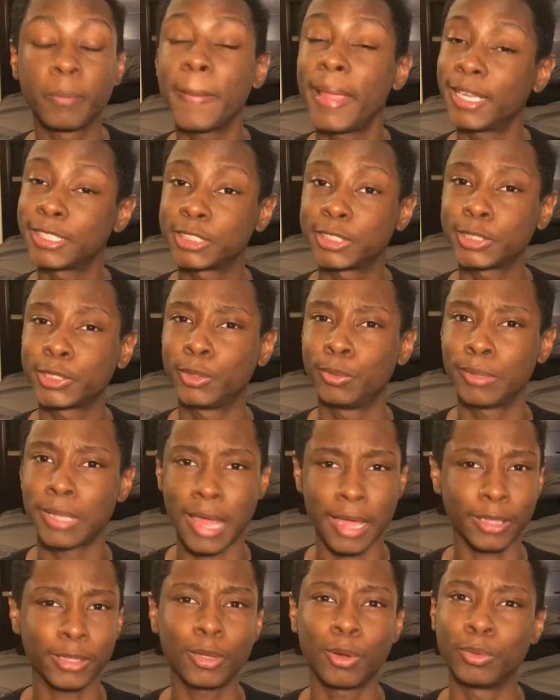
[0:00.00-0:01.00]
make sure you
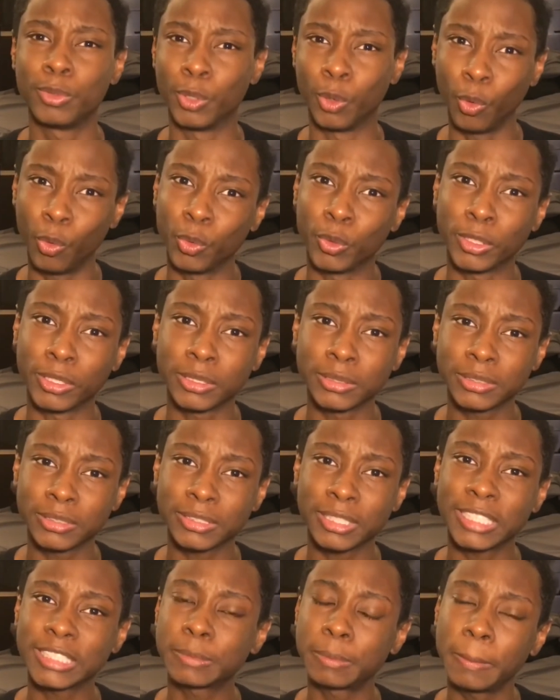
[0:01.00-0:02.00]
lock your
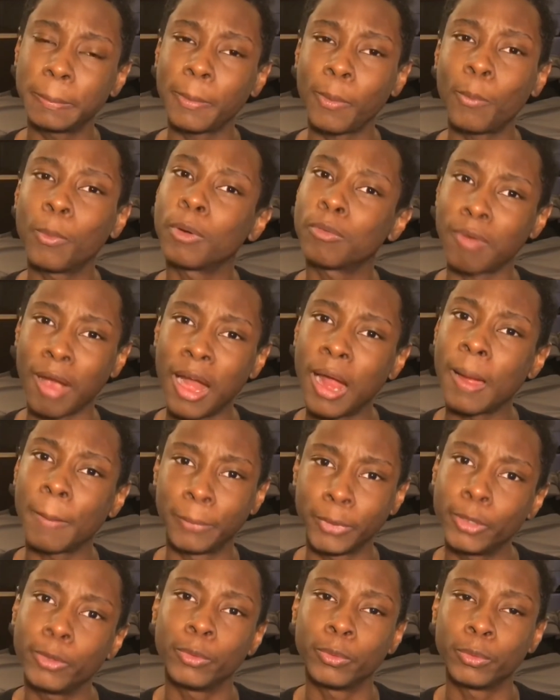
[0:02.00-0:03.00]
doors because people will
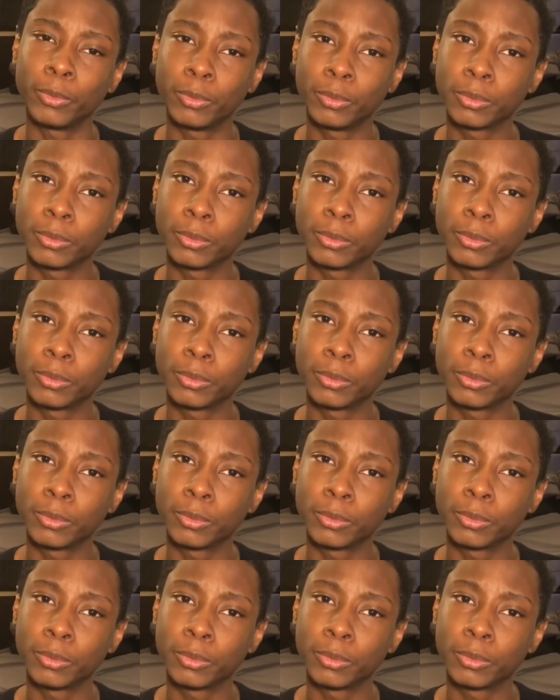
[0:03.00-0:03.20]
rob you.